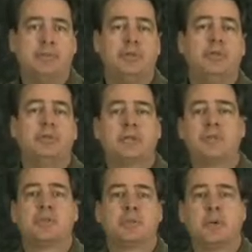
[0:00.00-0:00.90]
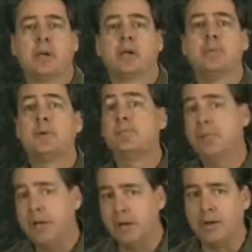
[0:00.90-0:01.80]
to Central America but
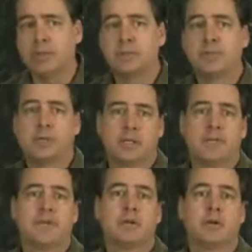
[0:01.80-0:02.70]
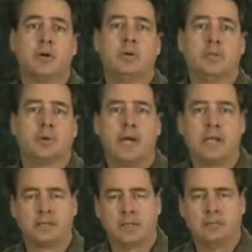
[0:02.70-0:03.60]
perished because of their own
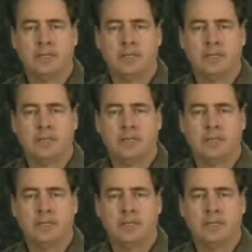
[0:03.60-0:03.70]
immorality.